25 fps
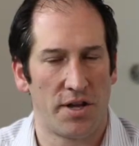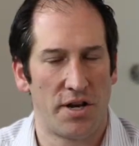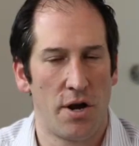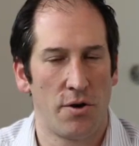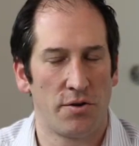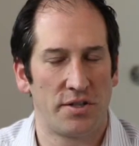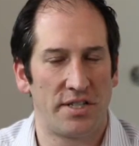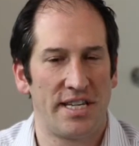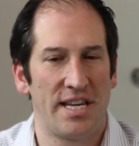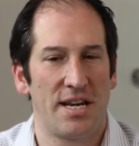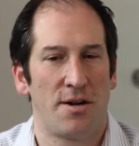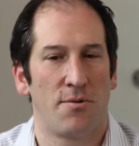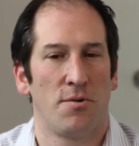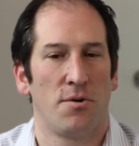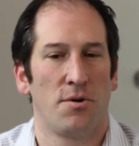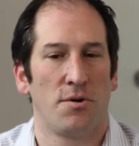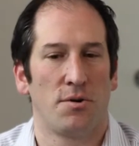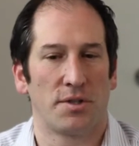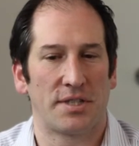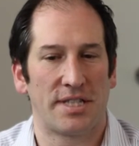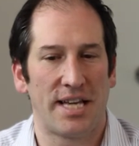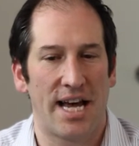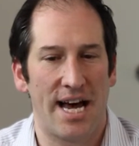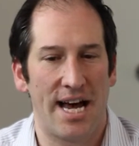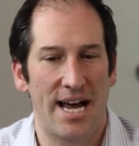the
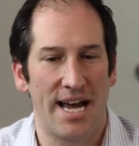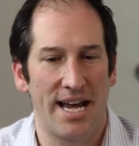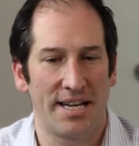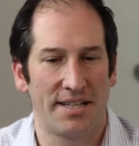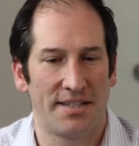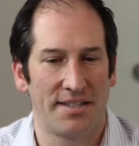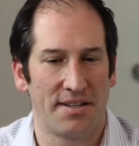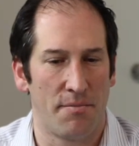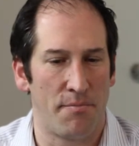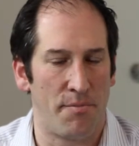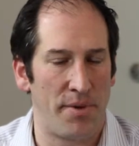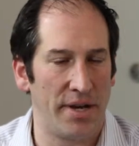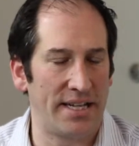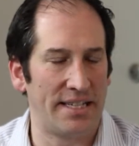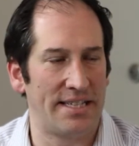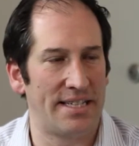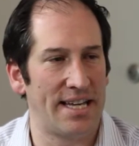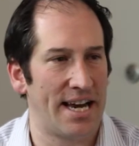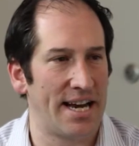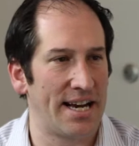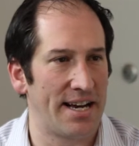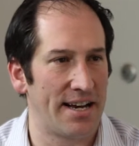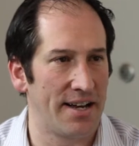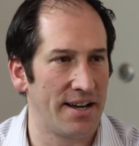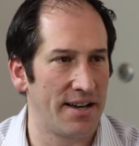NoSQL tie to big
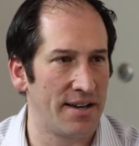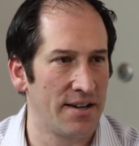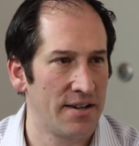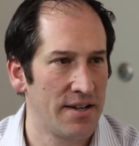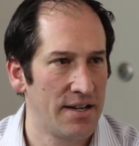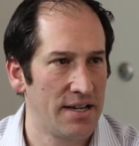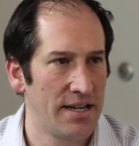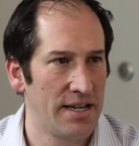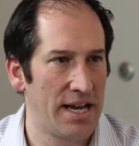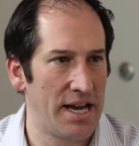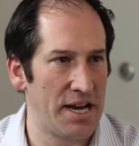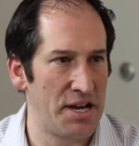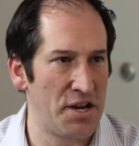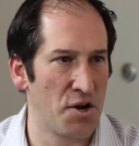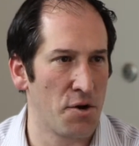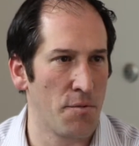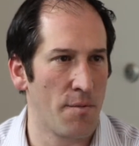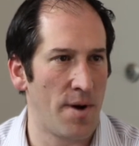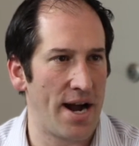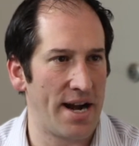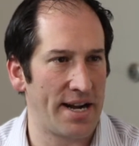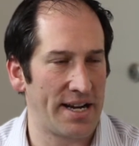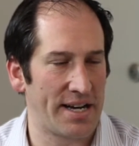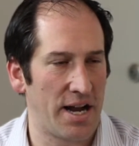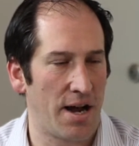data, in your
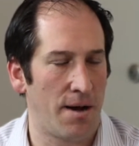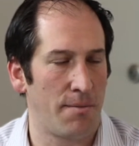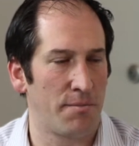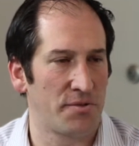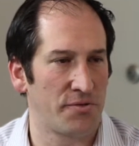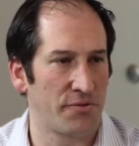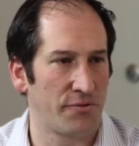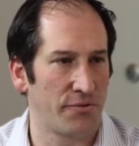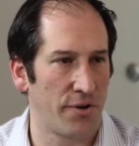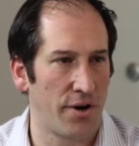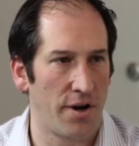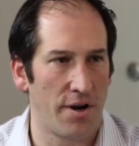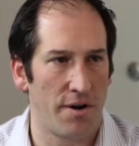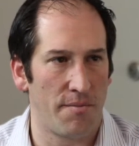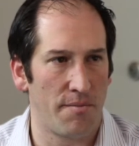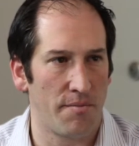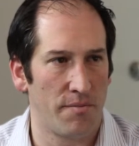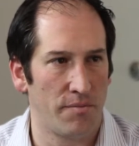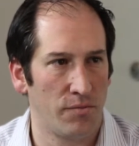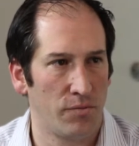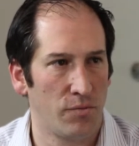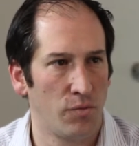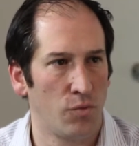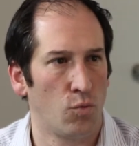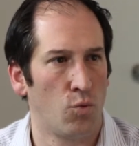mind, comes
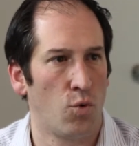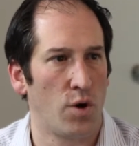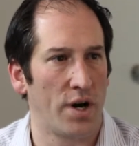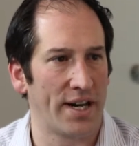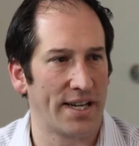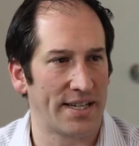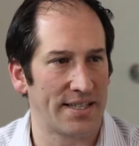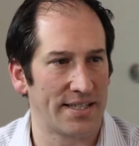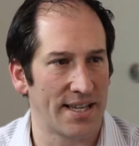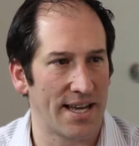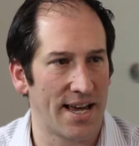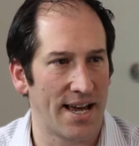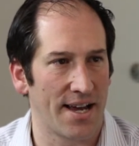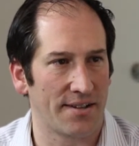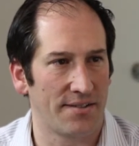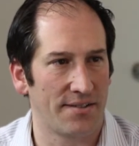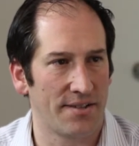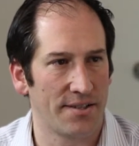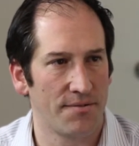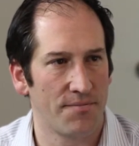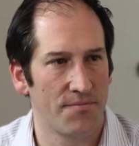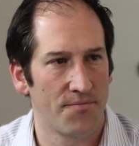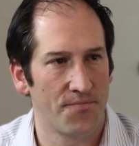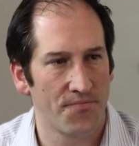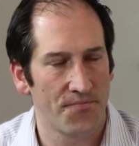from what
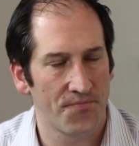exactly?